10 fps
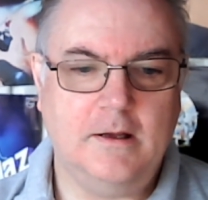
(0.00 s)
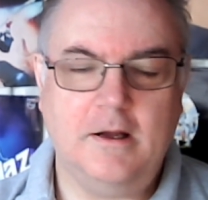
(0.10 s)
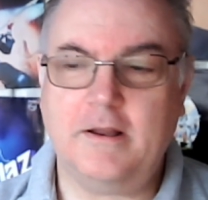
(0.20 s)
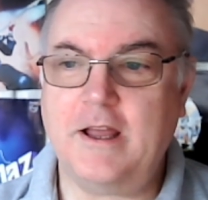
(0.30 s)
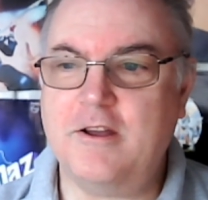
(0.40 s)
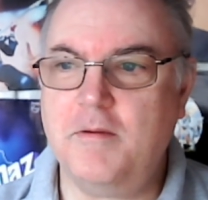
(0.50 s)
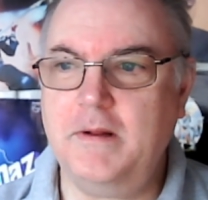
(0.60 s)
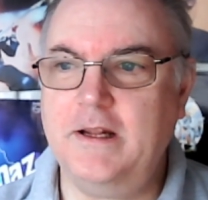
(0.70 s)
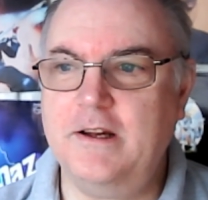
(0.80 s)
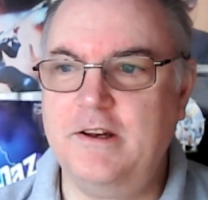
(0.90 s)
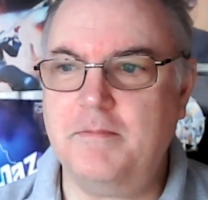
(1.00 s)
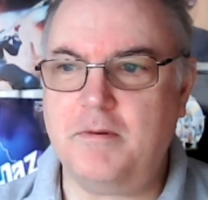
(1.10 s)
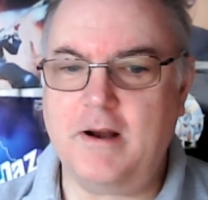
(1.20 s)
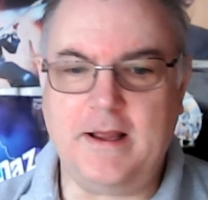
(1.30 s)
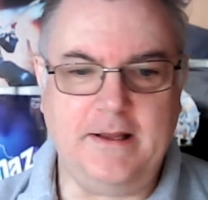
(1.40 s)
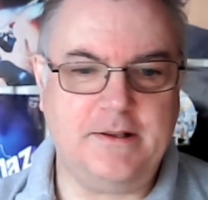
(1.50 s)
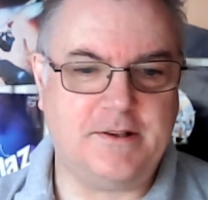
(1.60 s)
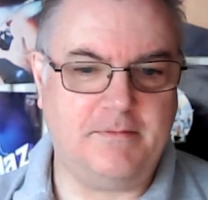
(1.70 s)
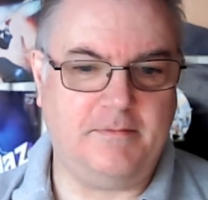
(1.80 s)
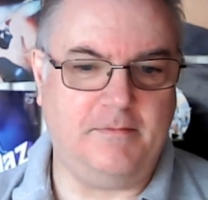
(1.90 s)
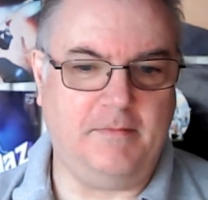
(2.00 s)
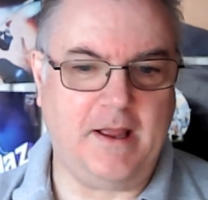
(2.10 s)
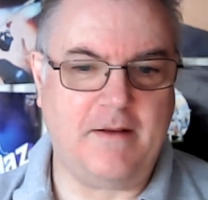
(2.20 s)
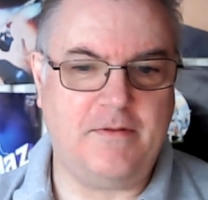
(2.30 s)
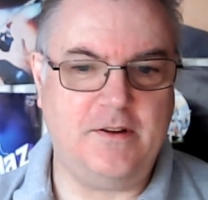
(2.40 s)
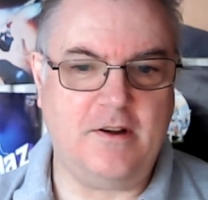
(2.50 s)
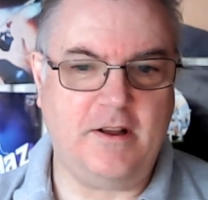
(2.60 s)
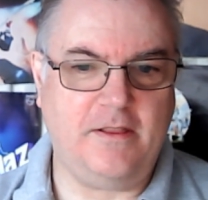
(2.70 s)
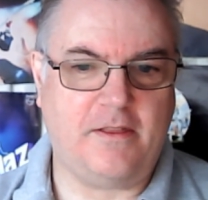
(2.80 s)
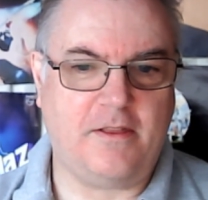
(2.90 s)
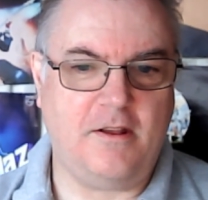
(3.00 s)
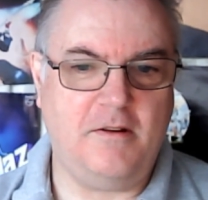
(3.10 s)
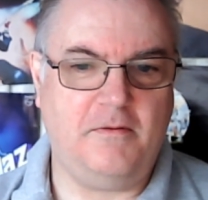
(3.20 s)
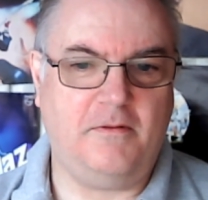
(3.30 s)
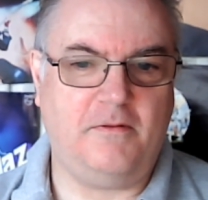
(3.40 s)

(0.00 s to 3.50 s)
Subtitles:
Okay, coming in at number 8, we have the 9th and